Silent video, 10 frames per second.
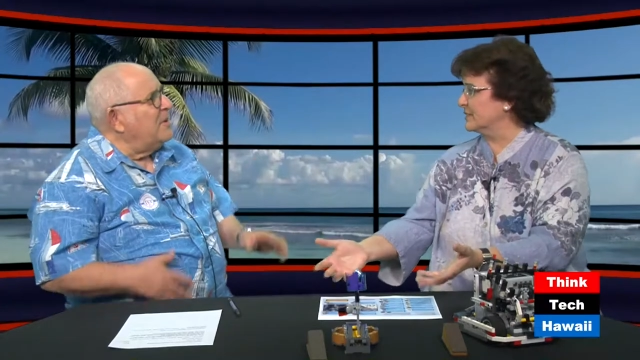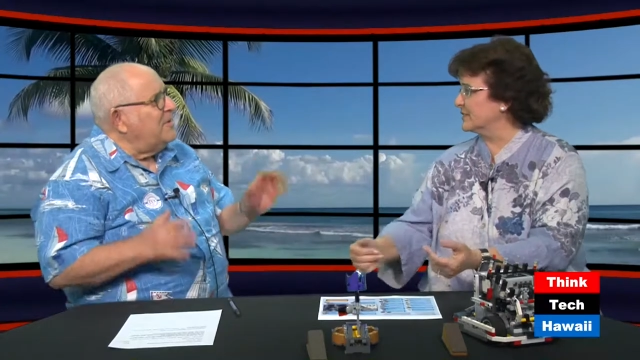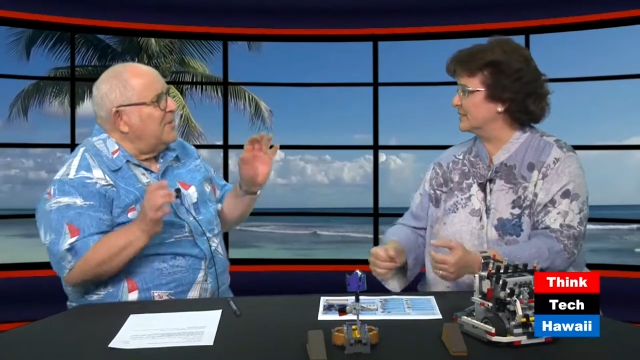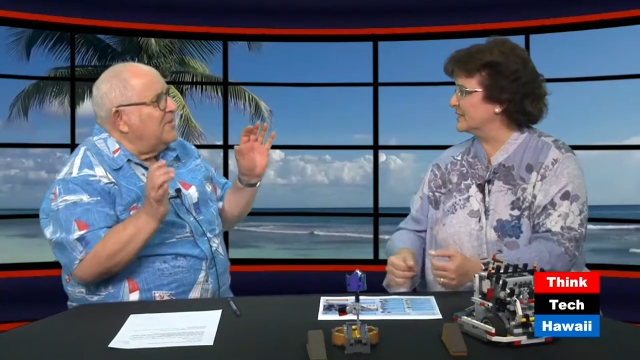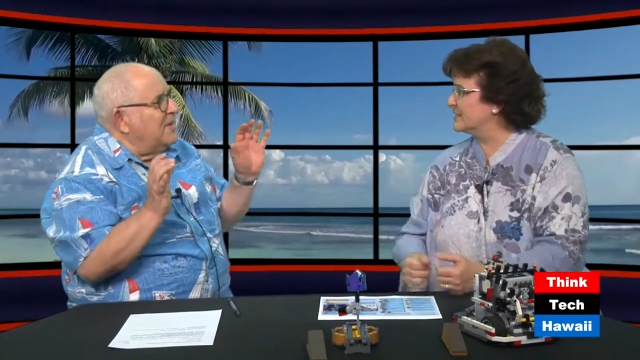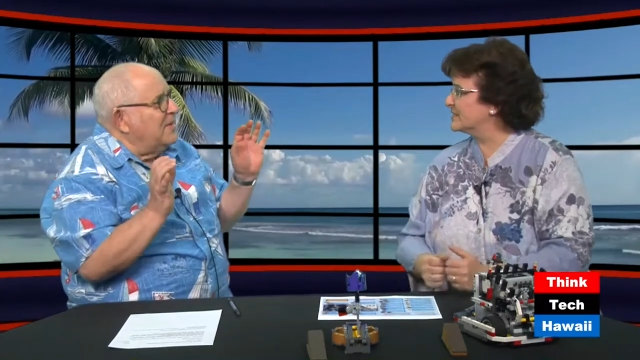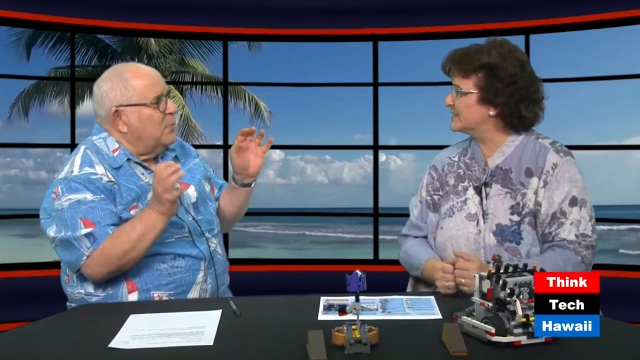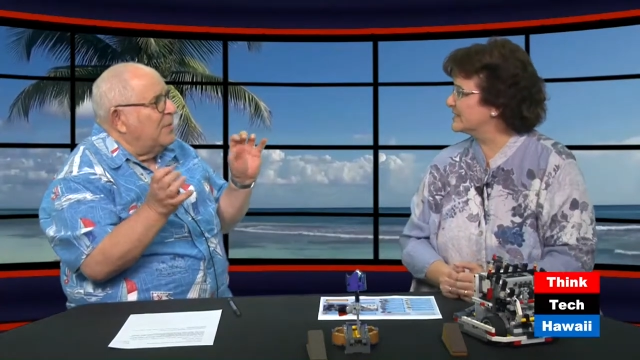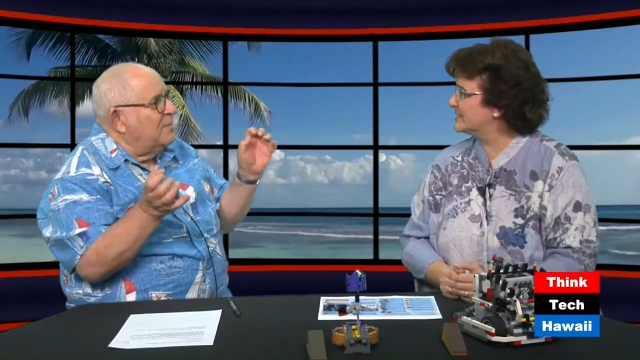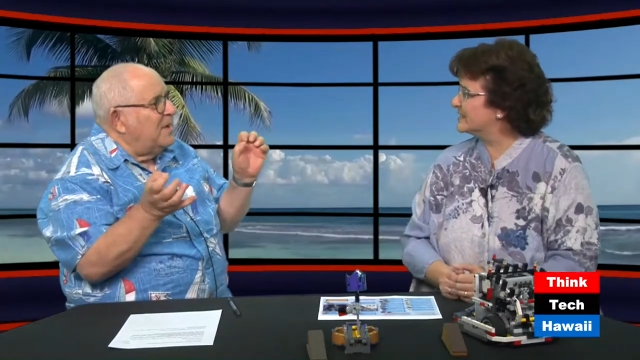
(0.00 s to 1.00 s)
Speaker 1: these
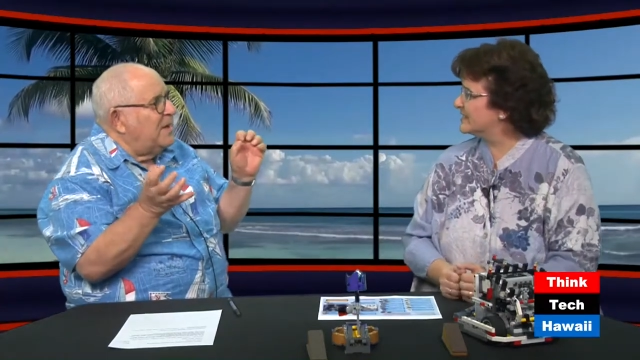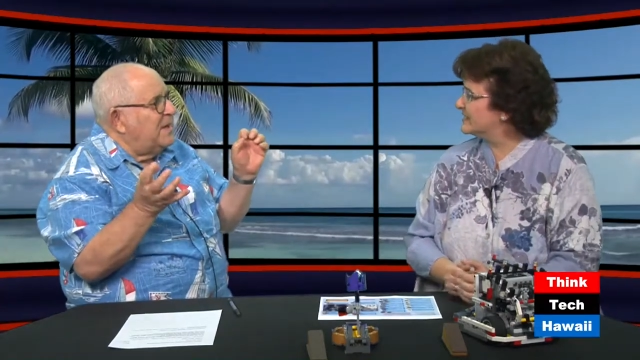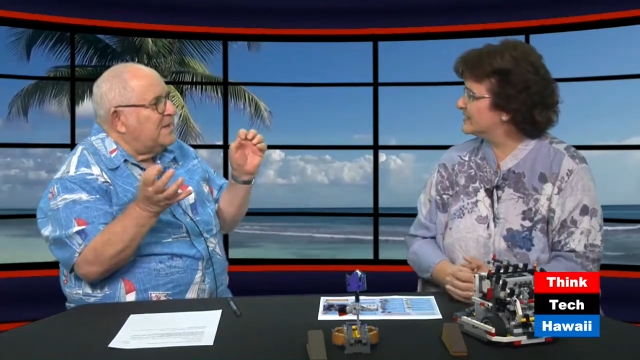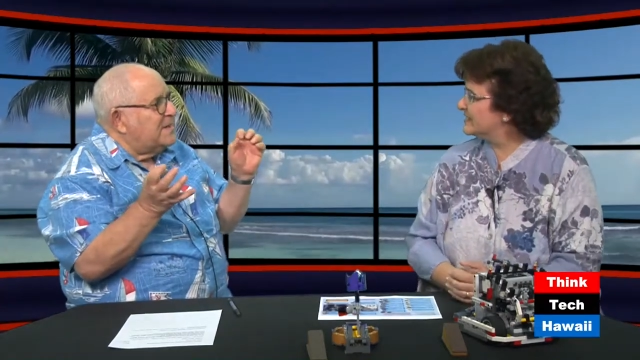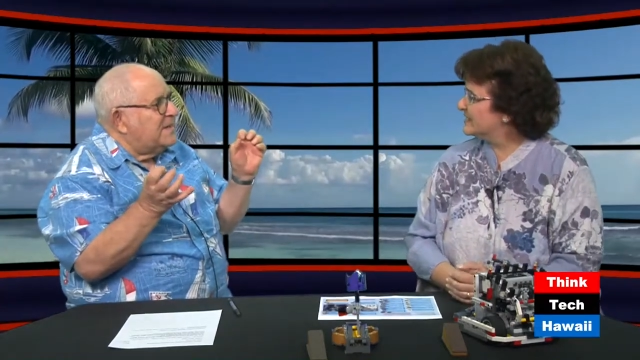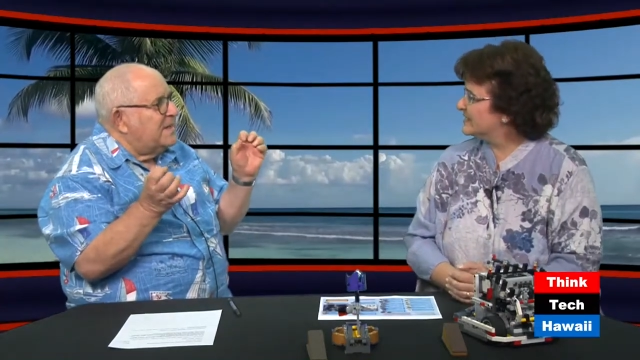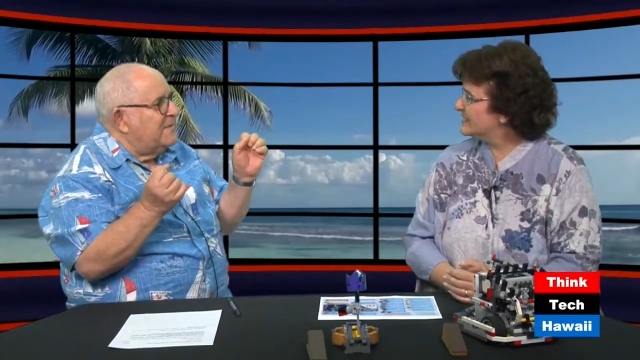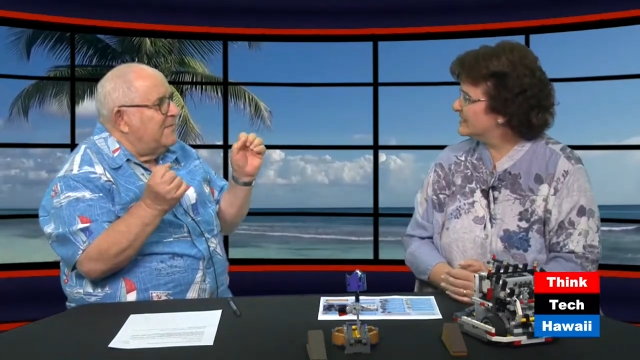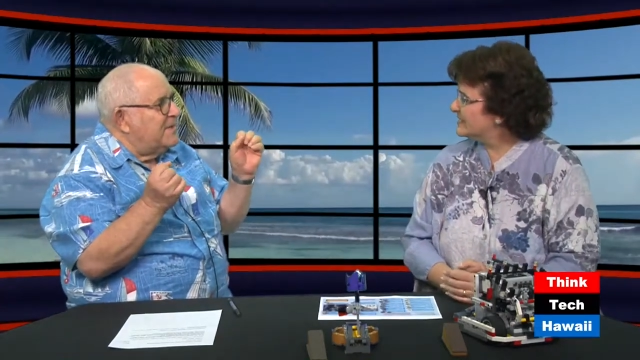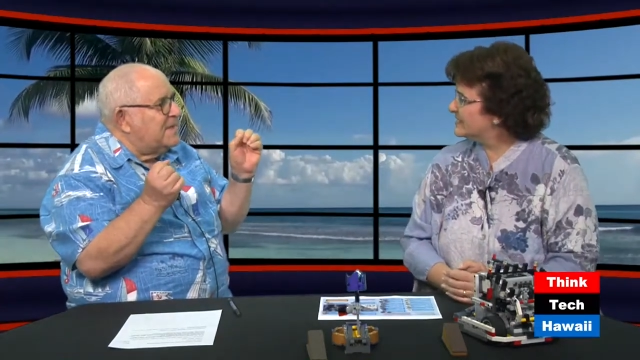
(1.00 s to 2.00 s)
wouldn't be
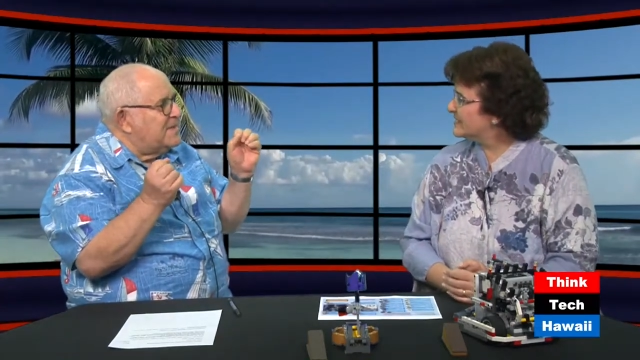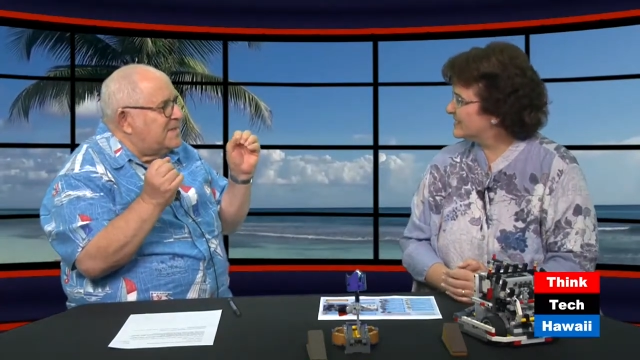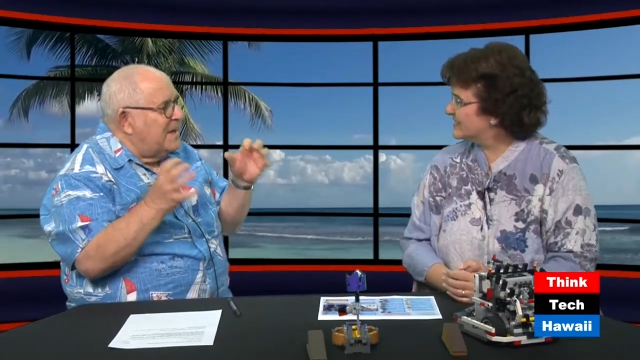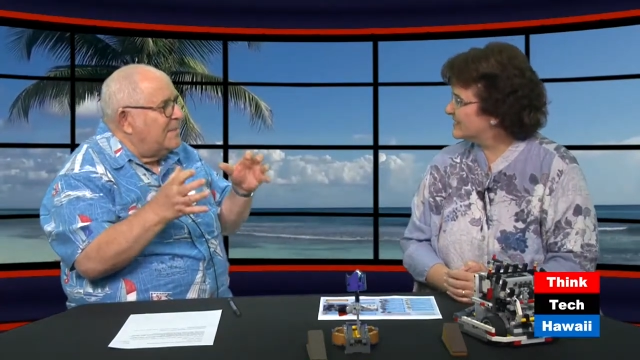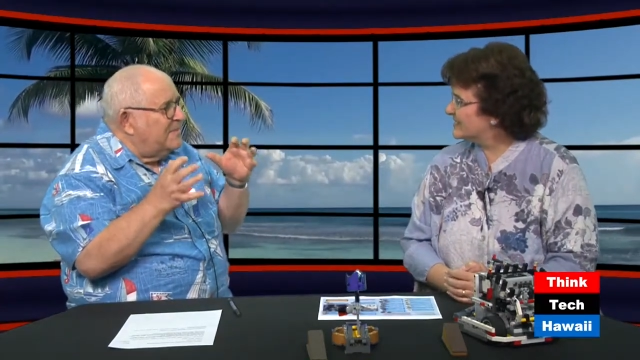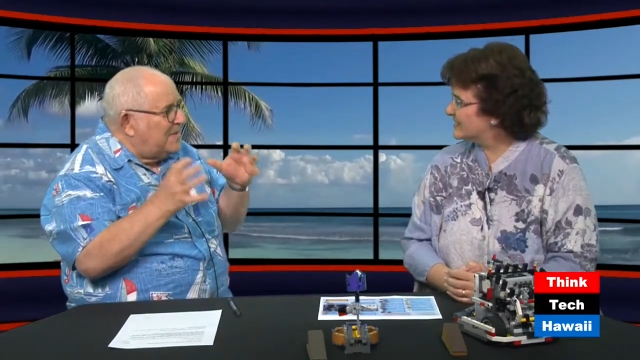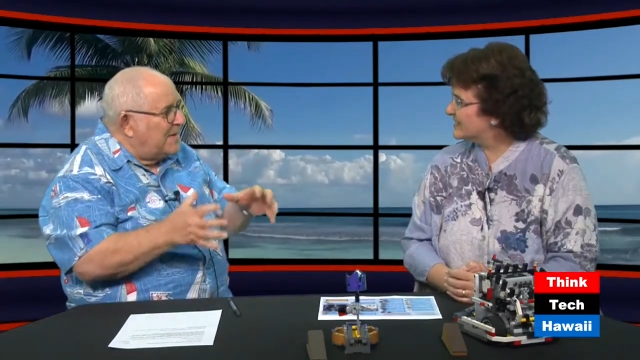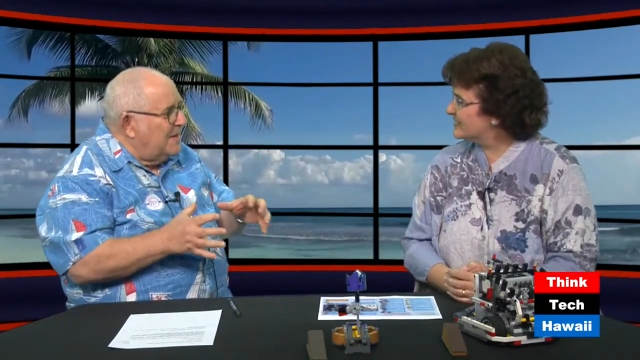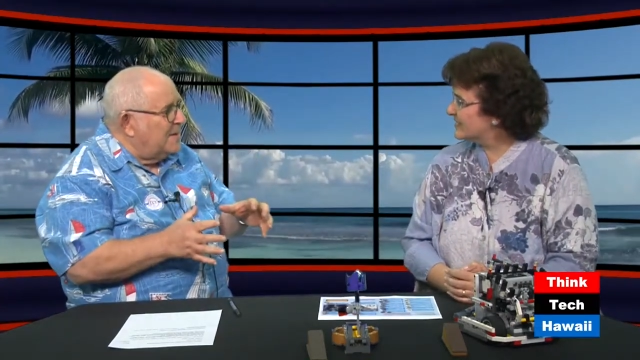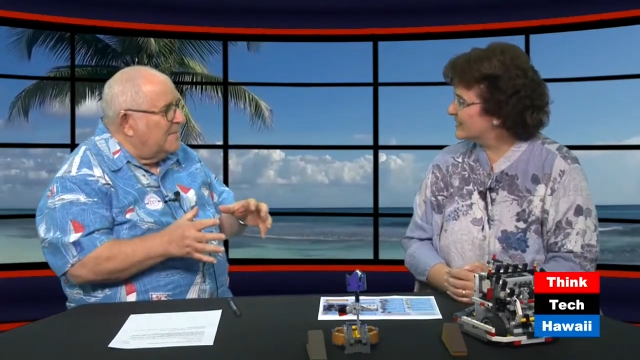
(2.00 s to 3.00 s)
for the same team.